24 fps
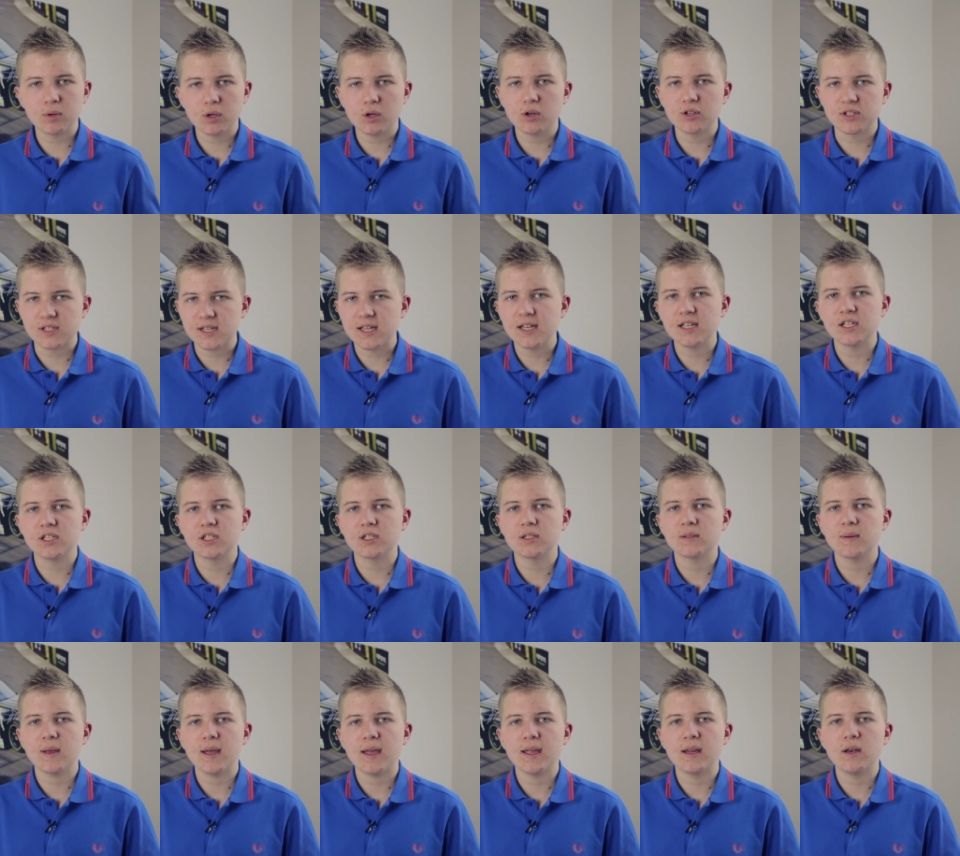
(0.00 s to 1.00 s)
because it
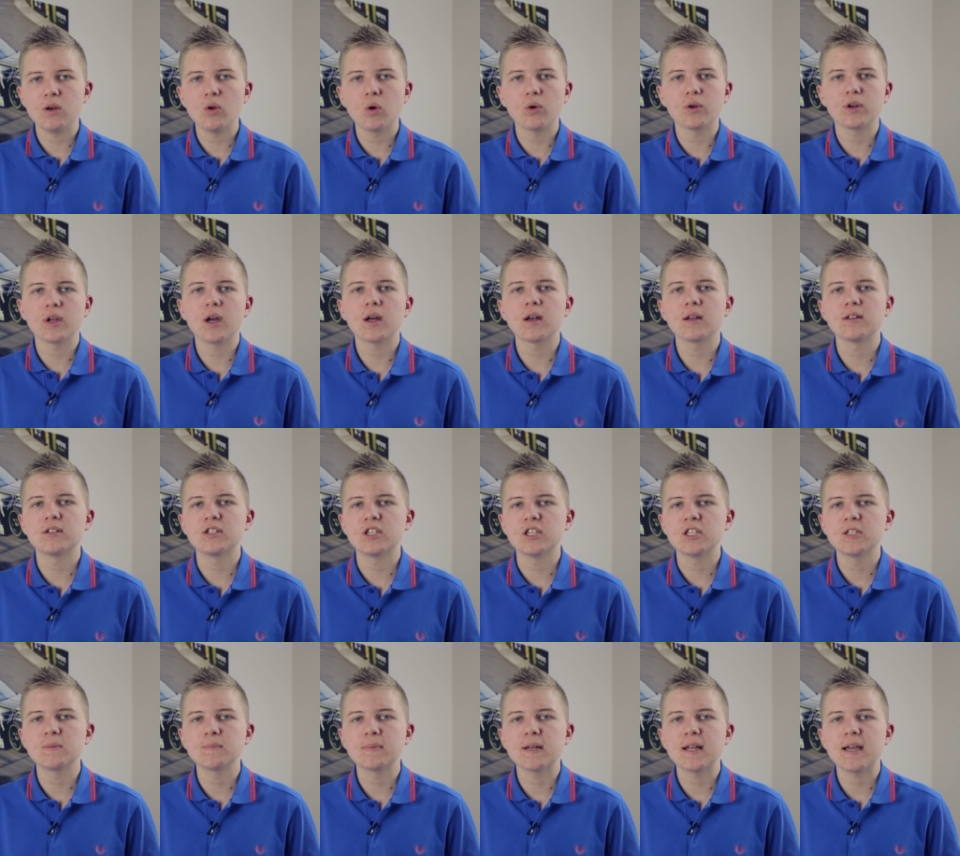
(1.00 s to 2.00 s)
is a non-coloured
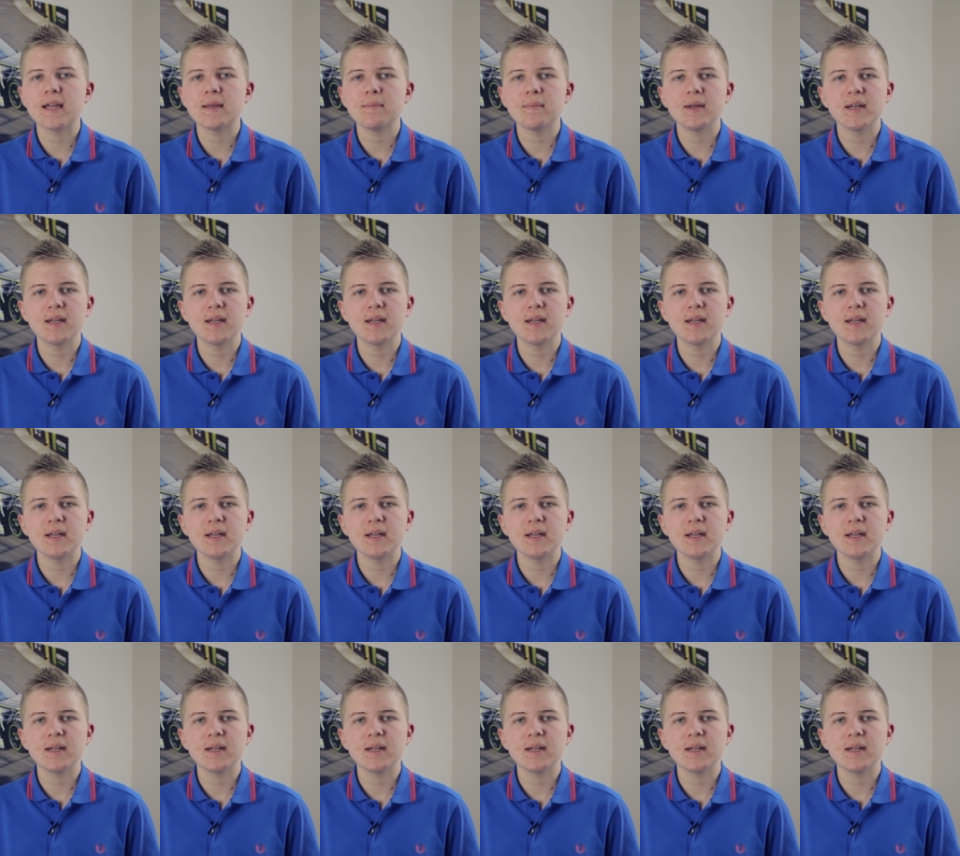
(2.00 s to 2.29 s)
display,